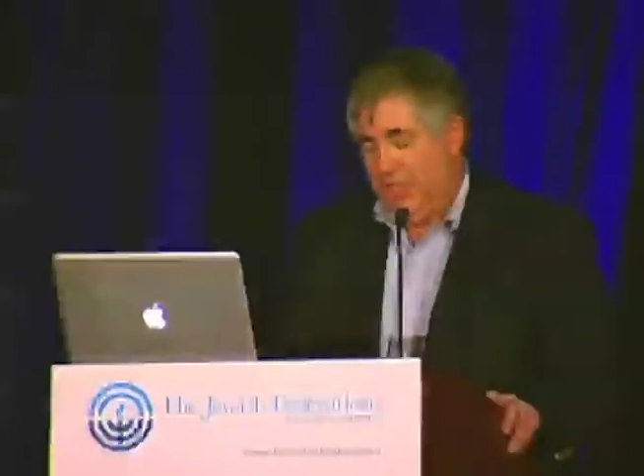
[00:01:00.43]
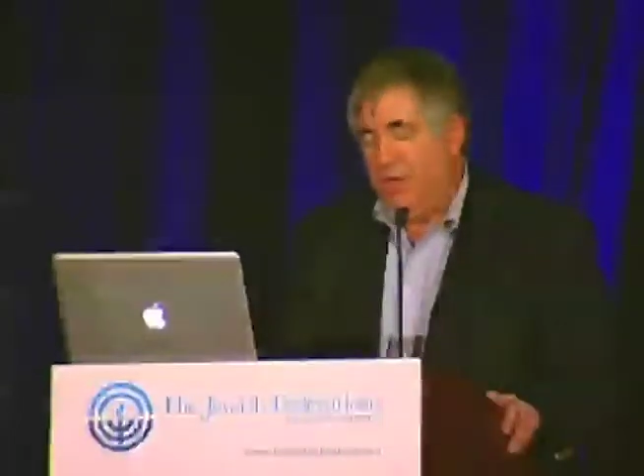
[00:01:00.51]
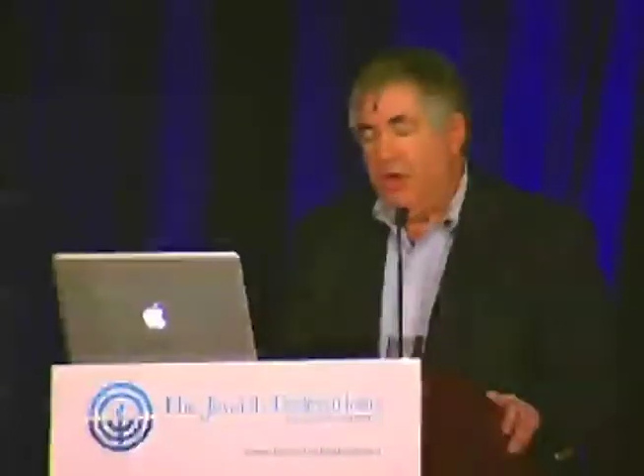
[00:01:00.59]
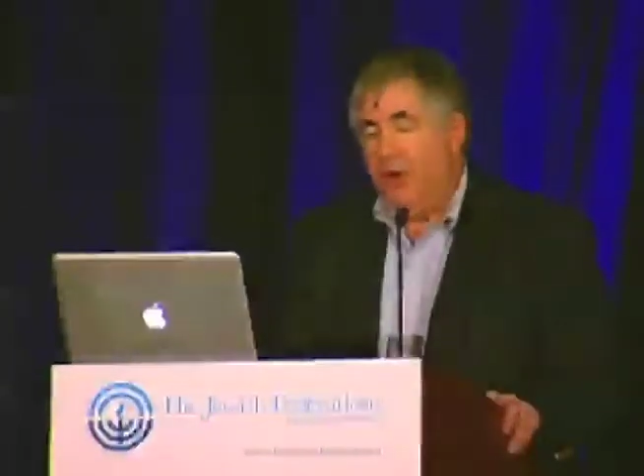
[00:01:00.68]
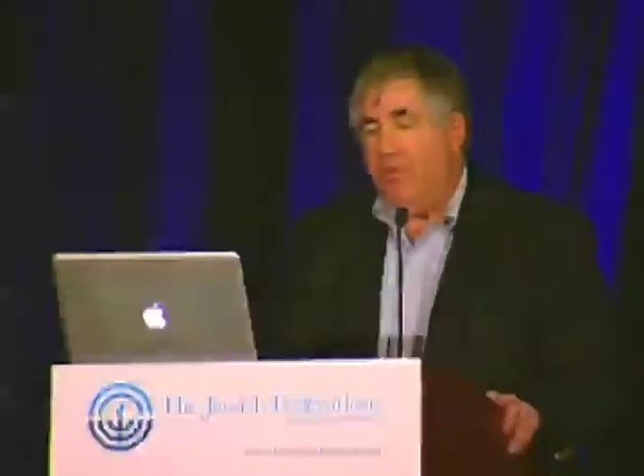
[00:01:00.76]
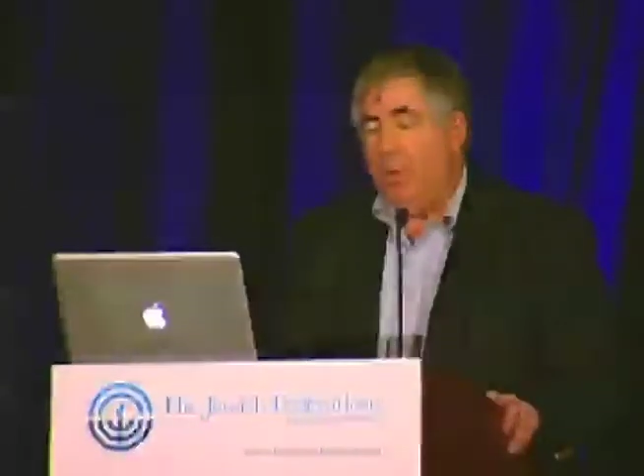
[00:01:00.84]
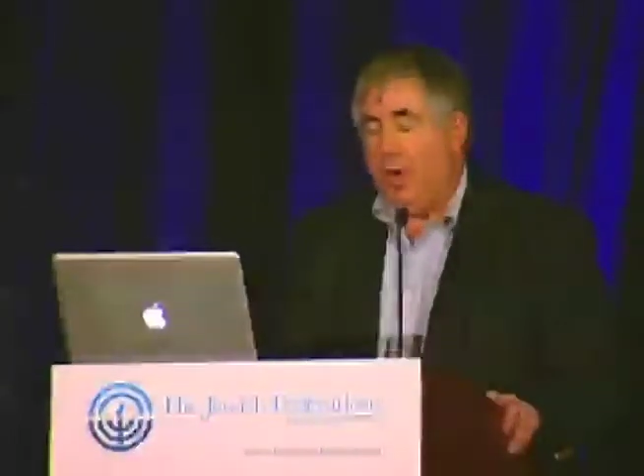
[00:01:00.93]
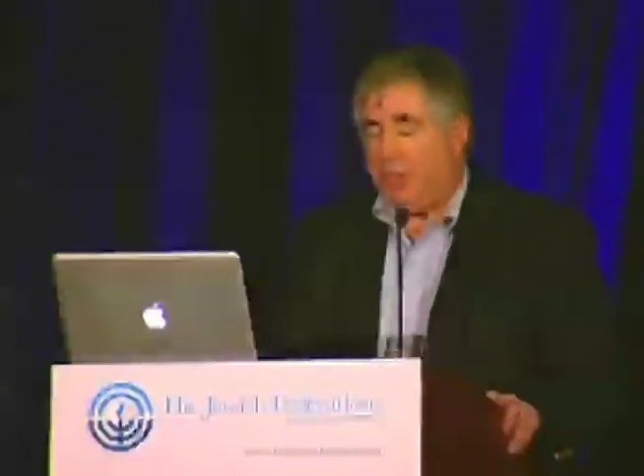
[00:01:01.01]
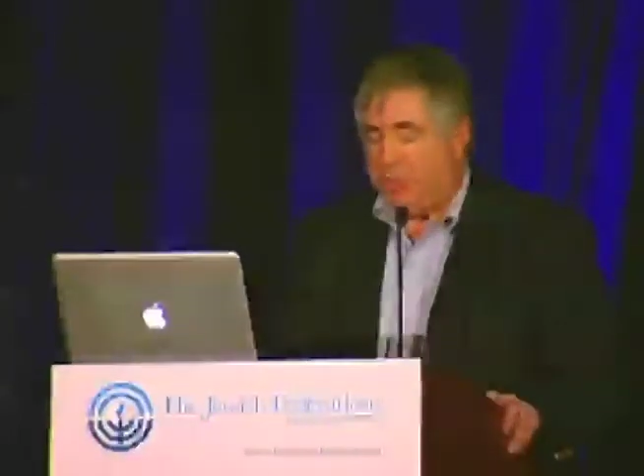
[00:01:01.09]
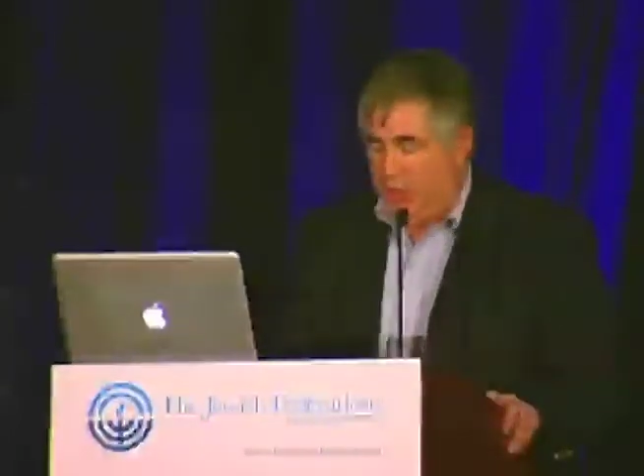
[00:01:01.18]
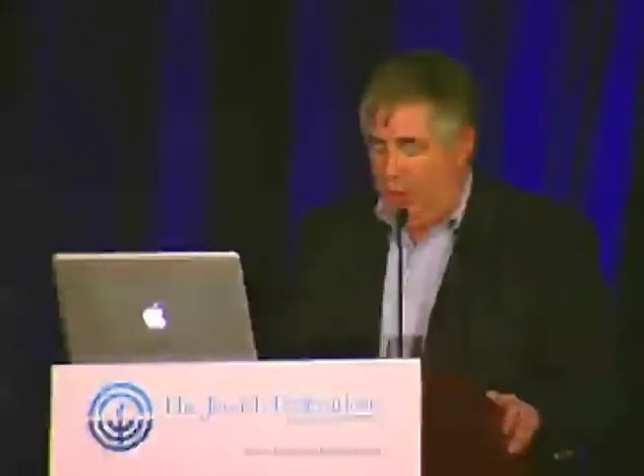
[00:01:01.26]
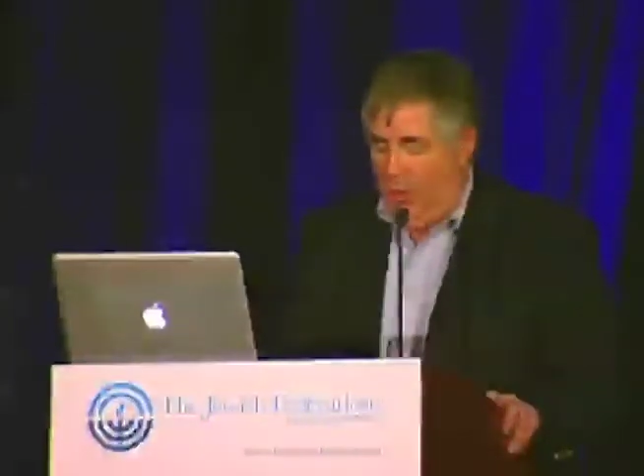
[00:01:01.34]
who've worked
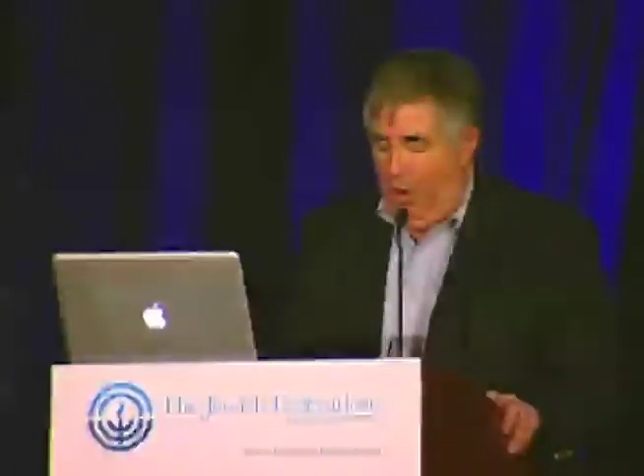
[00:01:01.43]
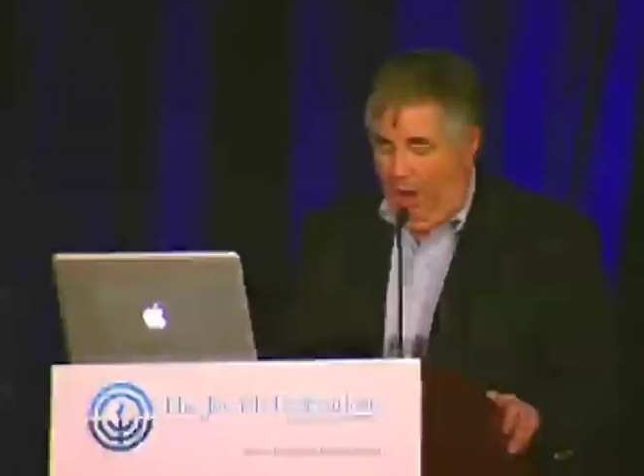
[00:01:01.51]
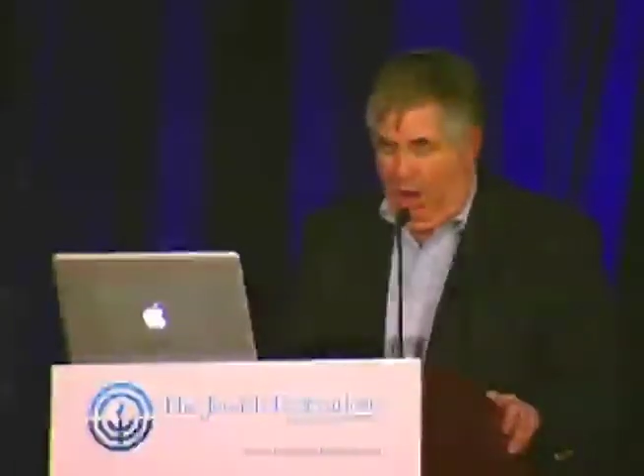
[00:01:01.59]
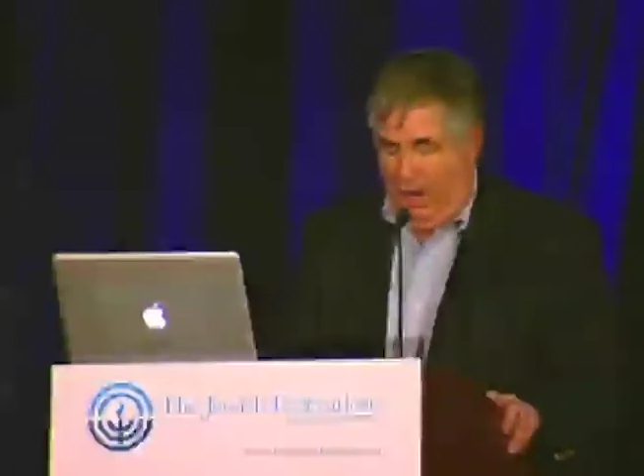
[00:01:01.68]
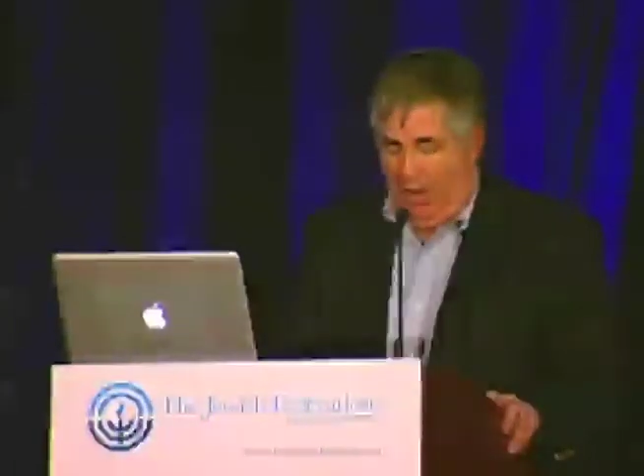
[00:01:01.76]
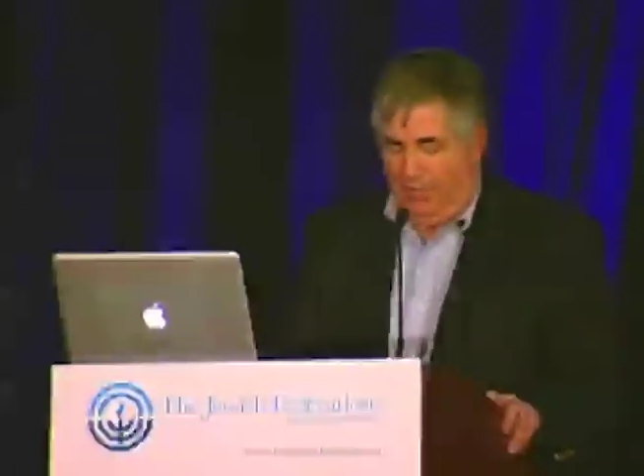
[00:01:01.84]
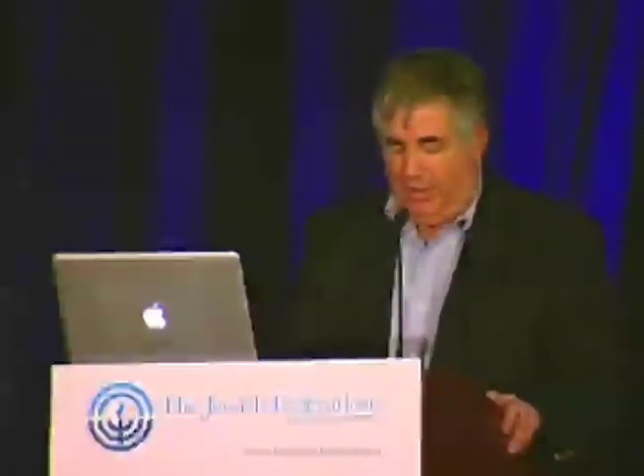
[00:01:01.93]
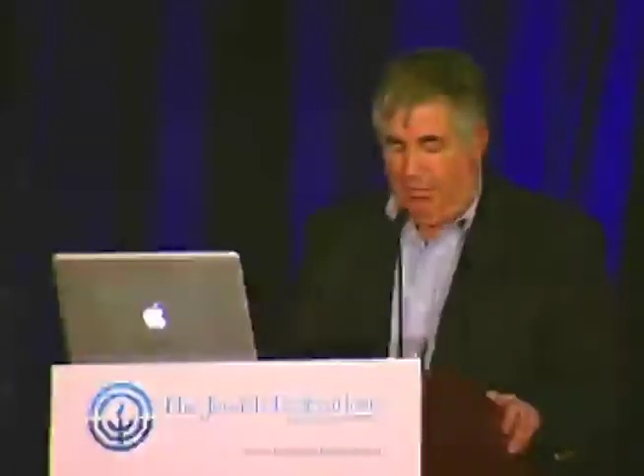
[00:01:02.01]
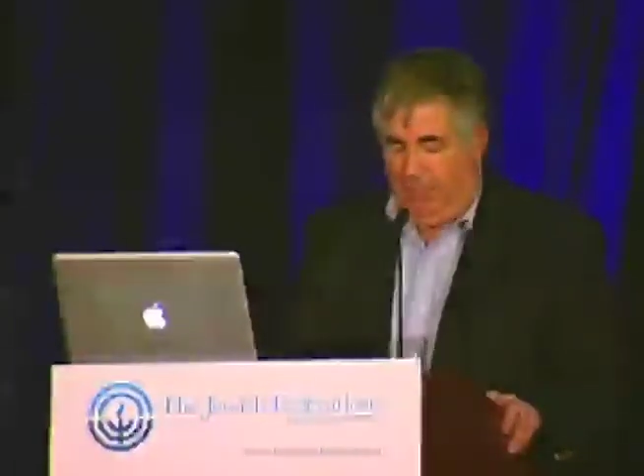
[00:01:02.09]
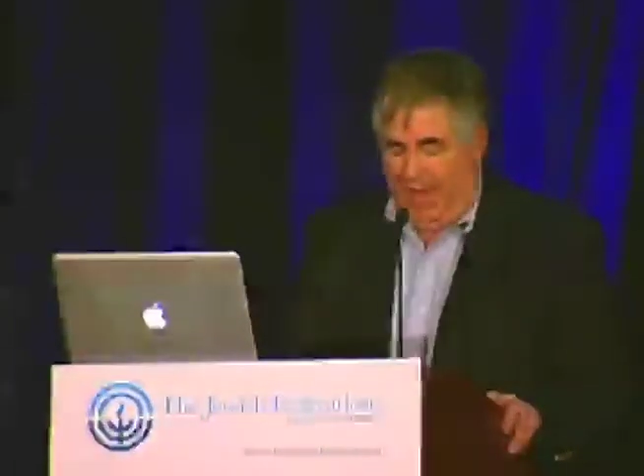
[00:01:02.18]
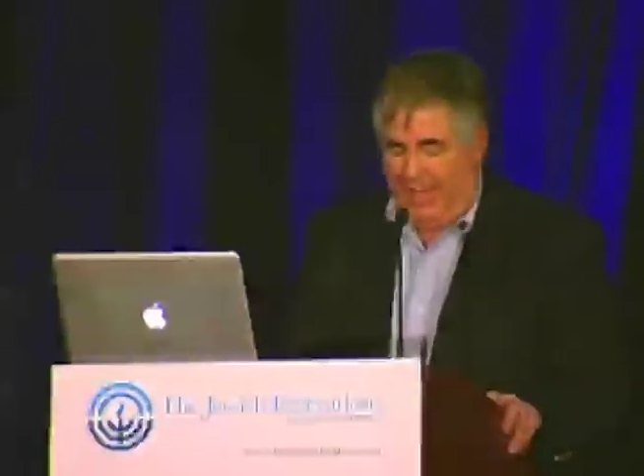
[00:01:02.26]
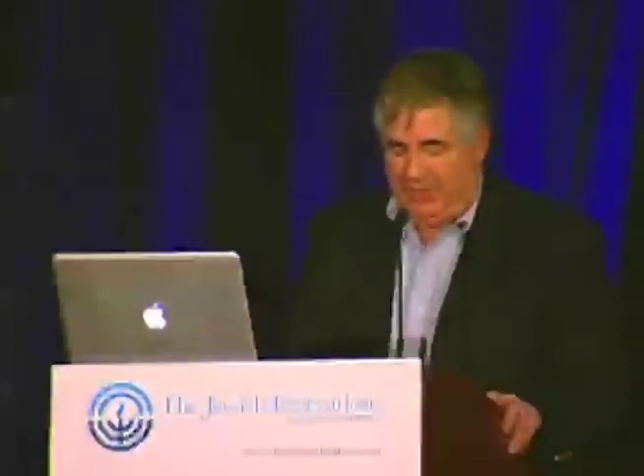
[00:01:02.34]
so hard over the
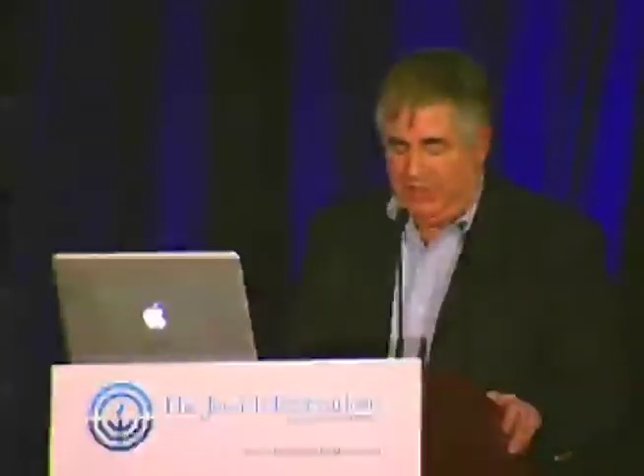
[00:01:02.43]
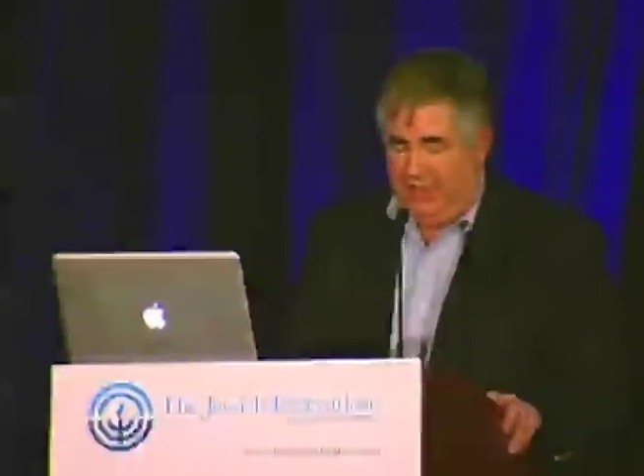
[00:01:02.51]
past